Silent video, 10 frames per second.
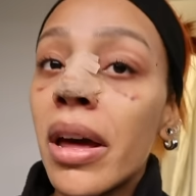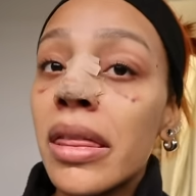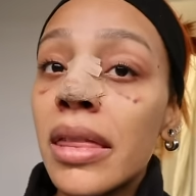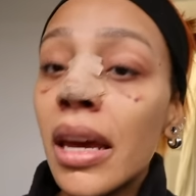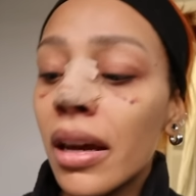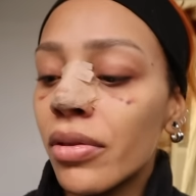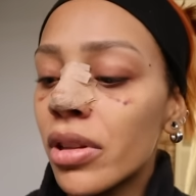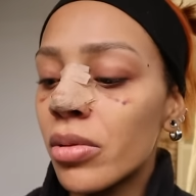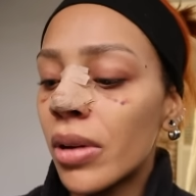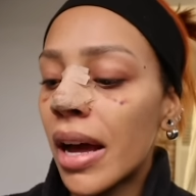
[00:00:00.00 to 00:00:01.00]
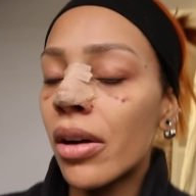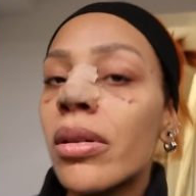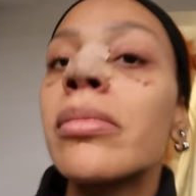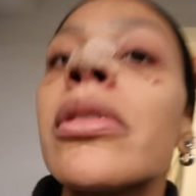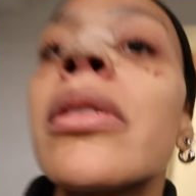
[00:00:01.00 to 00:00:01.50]
I think I've got the all
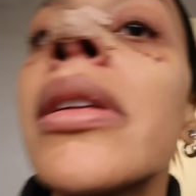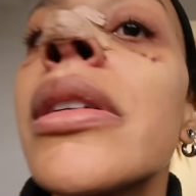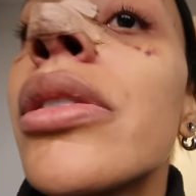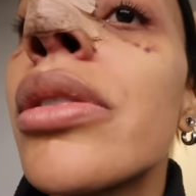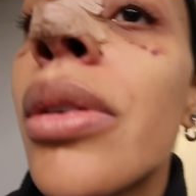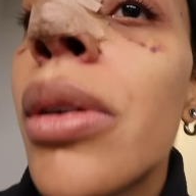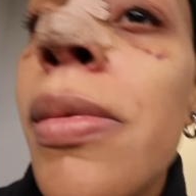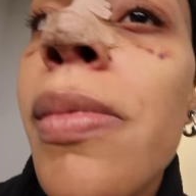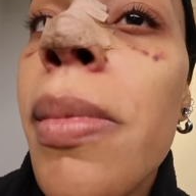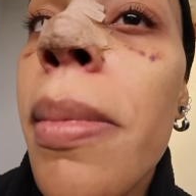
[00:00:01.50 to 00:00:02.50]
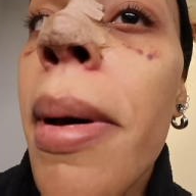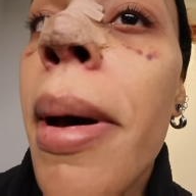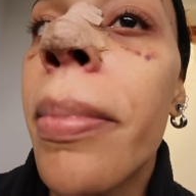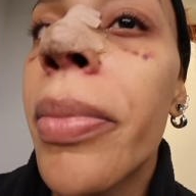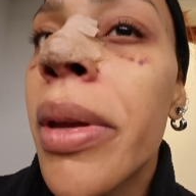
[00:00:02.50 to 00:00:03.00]
out, I'm not really sure.
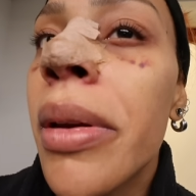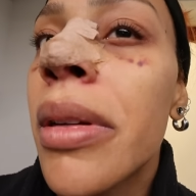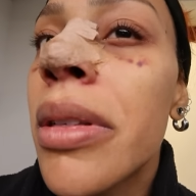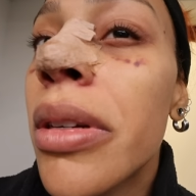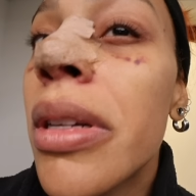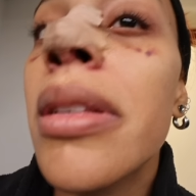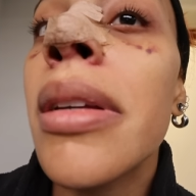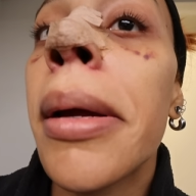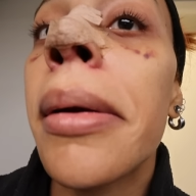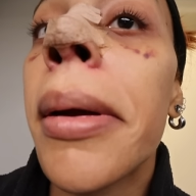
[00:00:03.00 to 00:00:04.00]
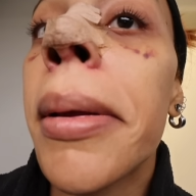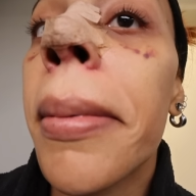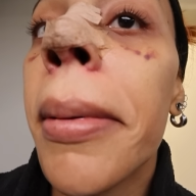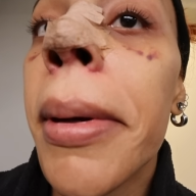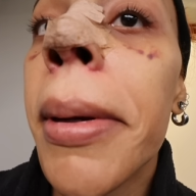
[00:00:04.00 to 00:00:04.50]
But sorry, this is kind of gross,
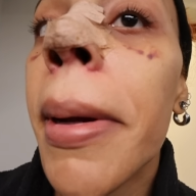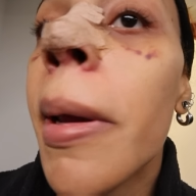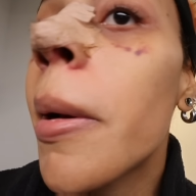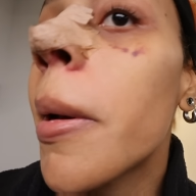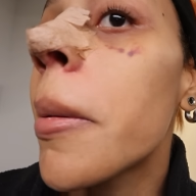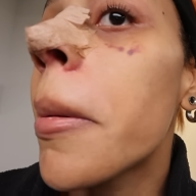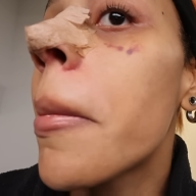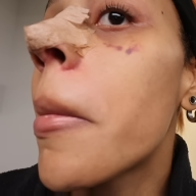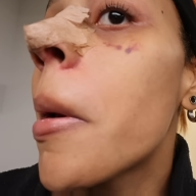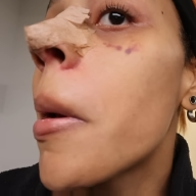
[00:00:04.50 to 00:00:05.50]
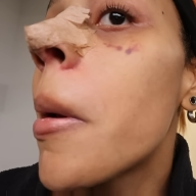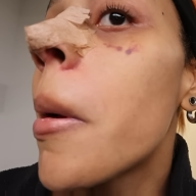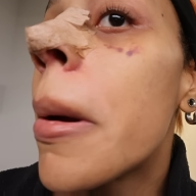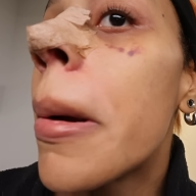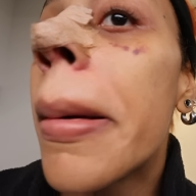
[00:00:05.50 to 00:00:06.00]
but I'm going to show you guys.
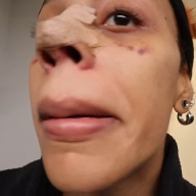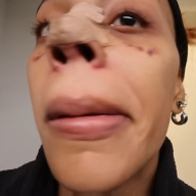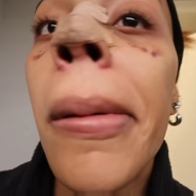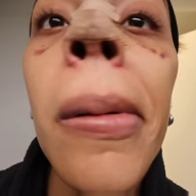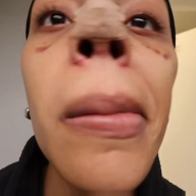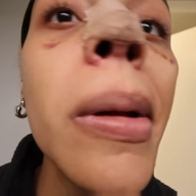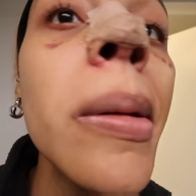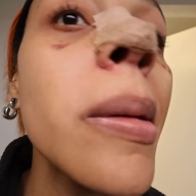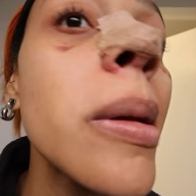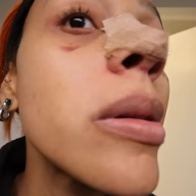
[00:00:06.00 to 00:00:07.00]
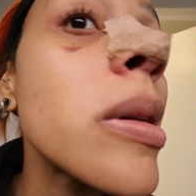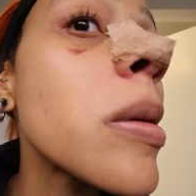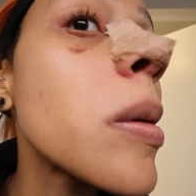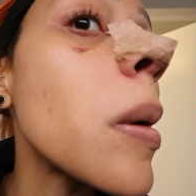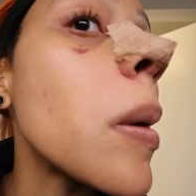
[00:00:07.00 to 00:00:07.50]
All my stitch is
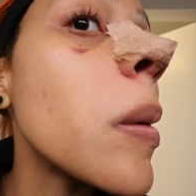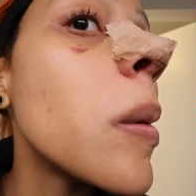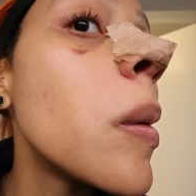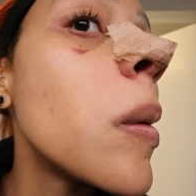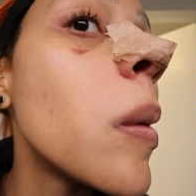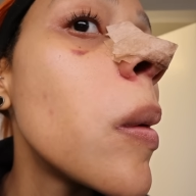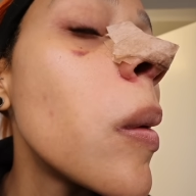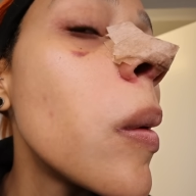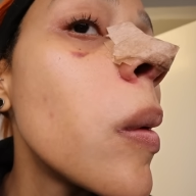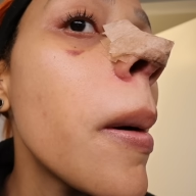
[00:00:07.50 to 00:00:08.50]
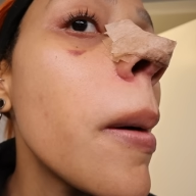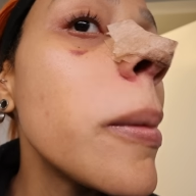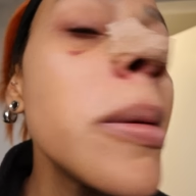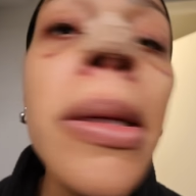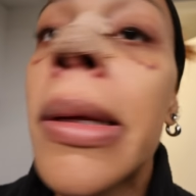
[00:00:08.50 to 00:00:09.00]
gone.
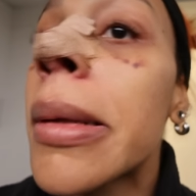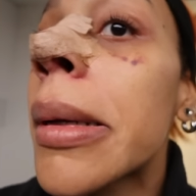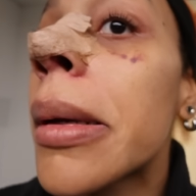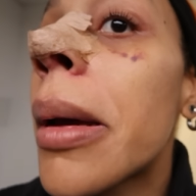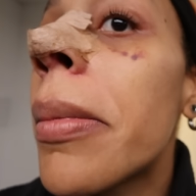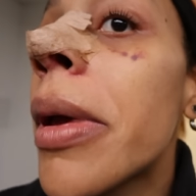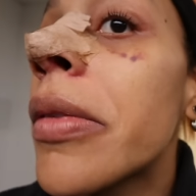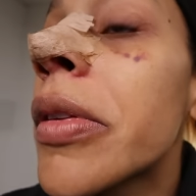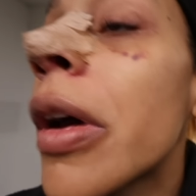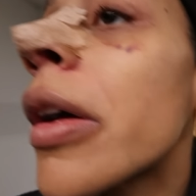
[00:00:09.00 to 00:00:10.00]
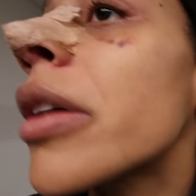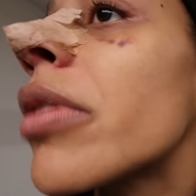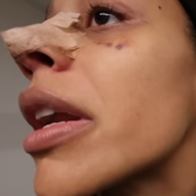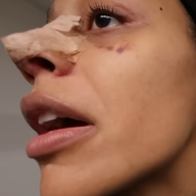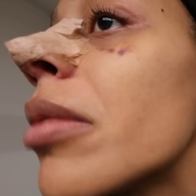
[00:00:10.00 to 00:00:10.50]
Obviously there's like a bit of scarring
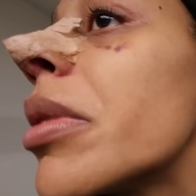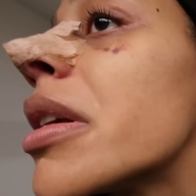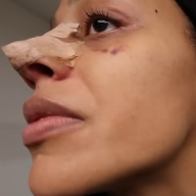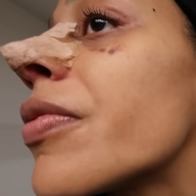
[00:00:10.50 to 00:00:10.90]
right now, but it's